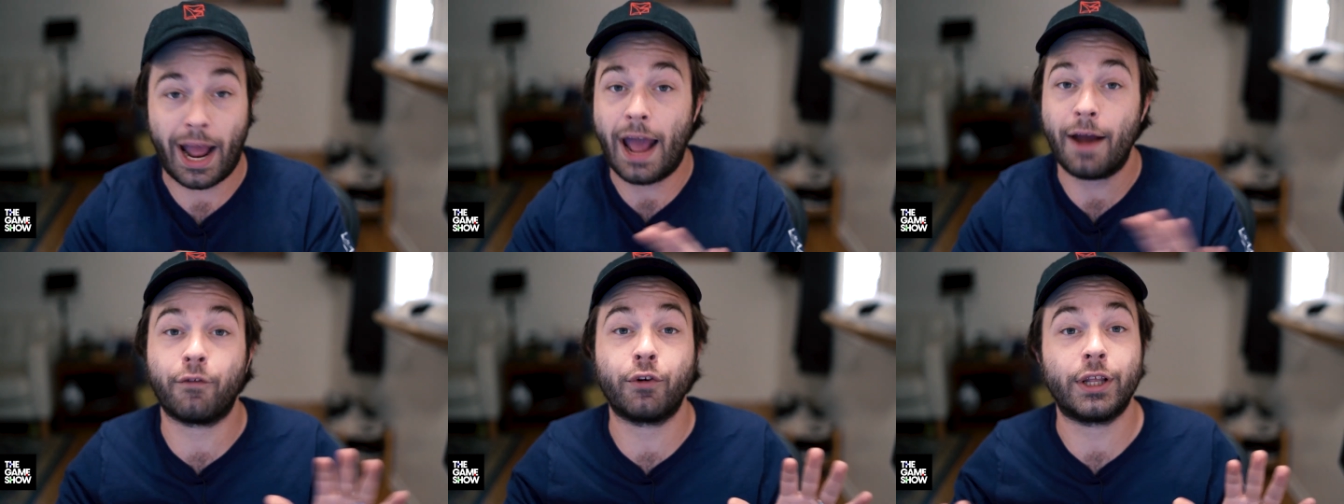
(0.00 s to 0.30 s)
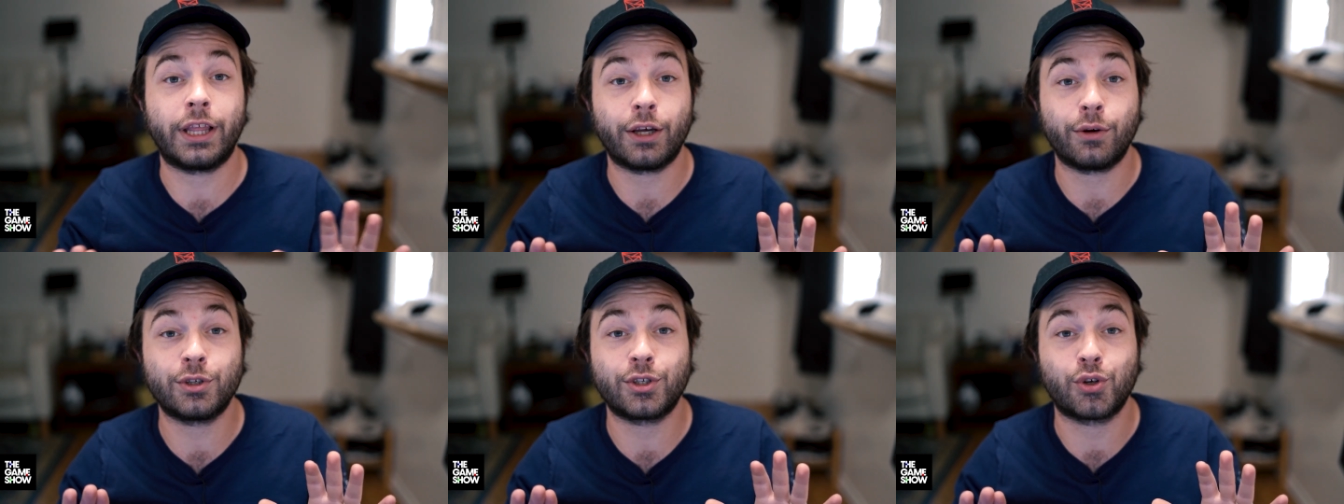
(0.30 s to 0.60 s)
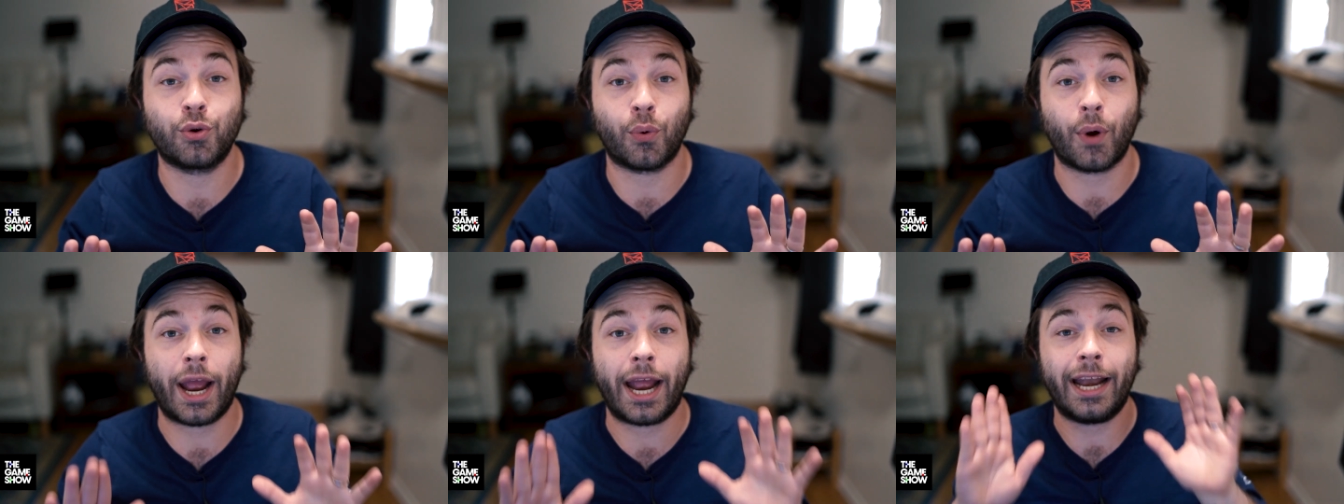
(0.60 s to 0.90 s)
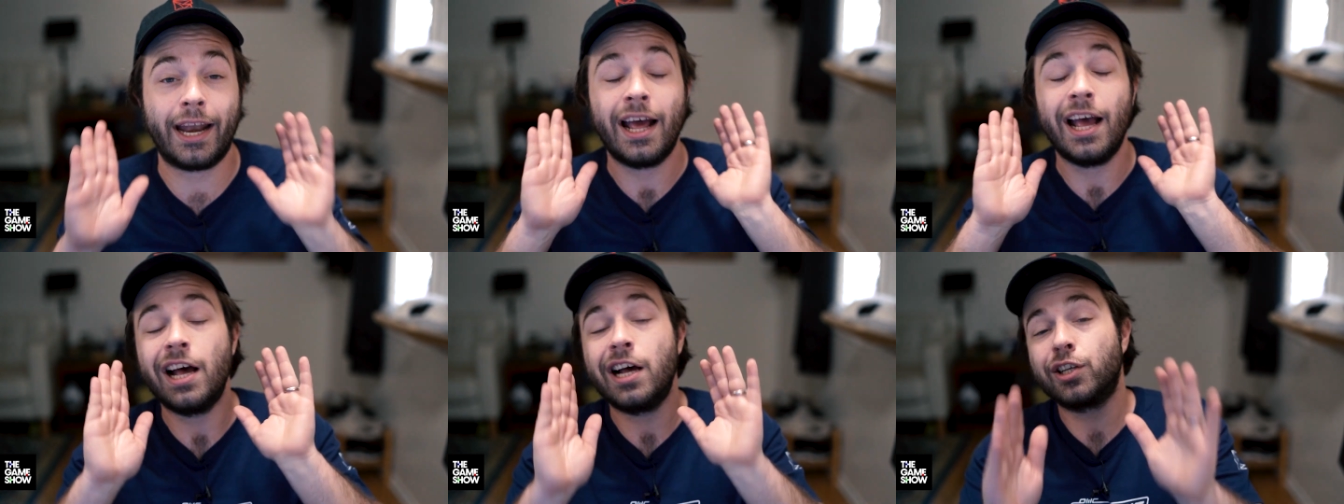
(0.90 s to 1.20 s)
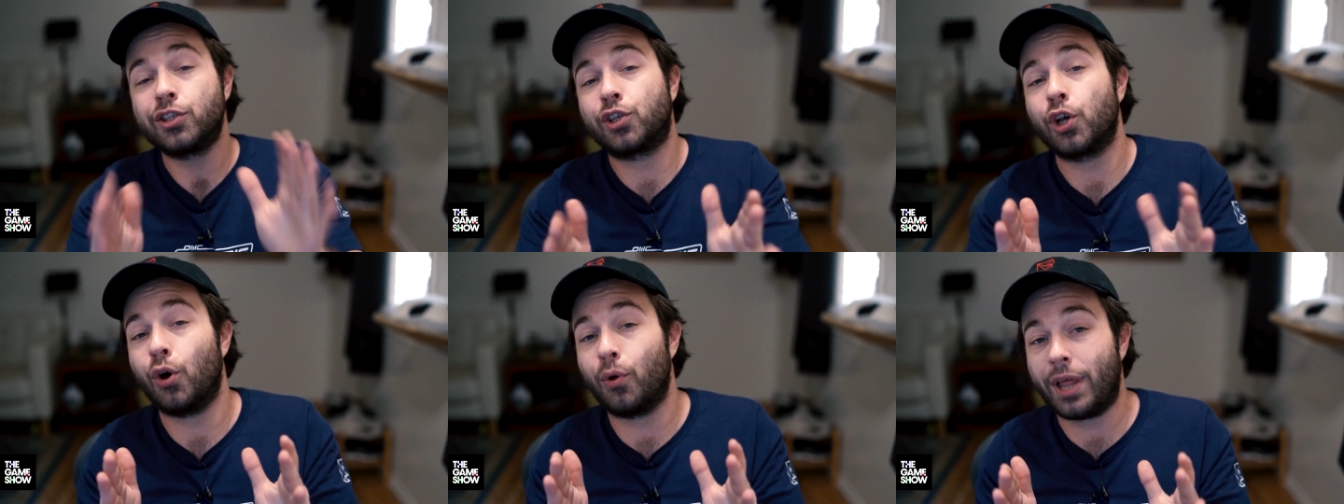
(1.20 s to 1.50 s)
Everything was great,
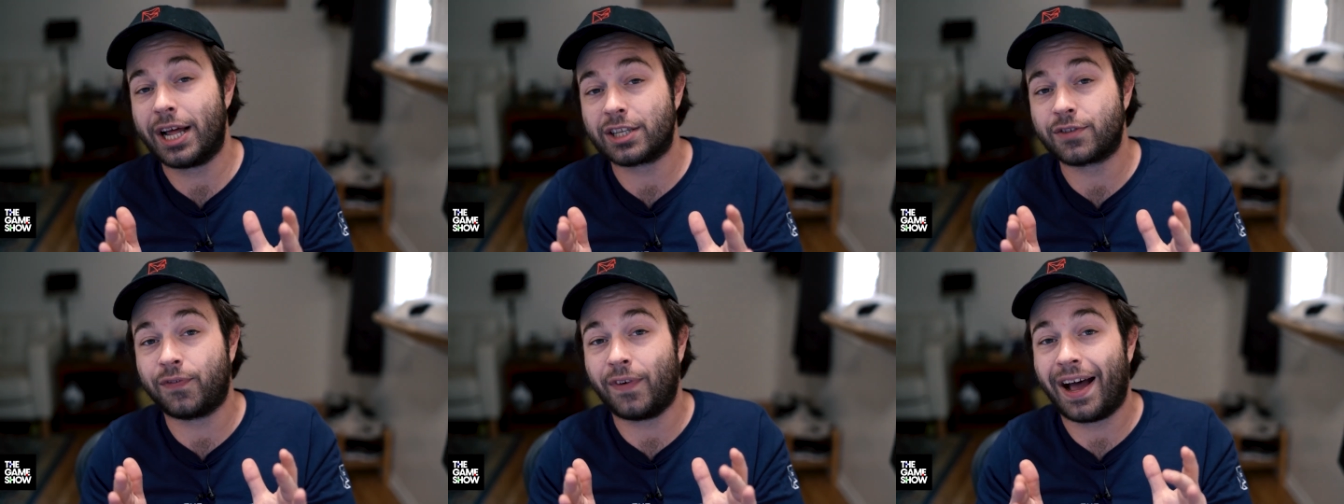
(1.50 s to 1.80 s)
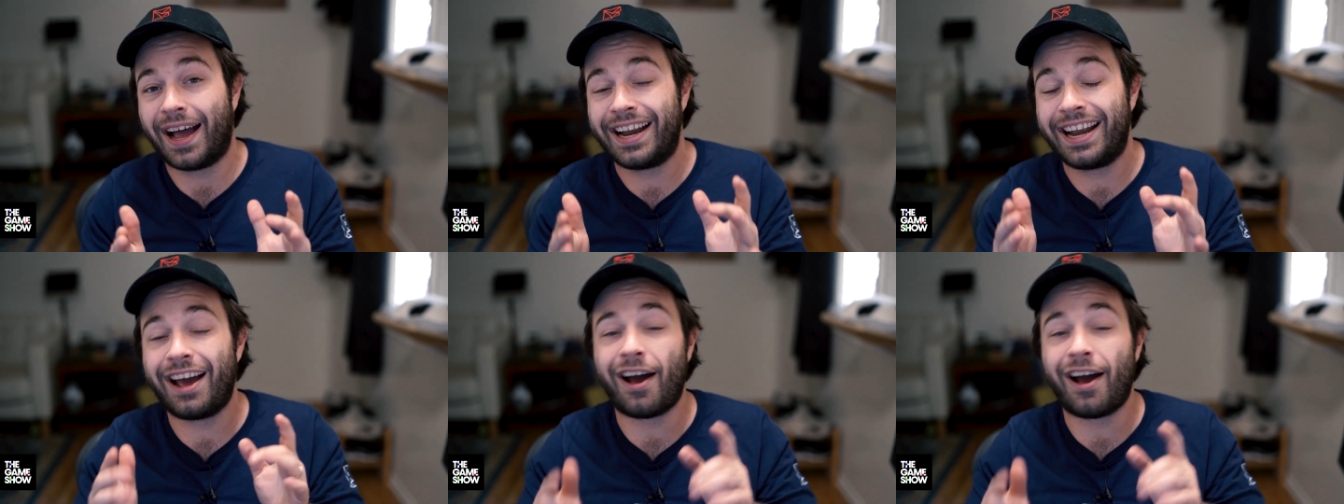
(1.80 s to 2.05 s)
so that's fine.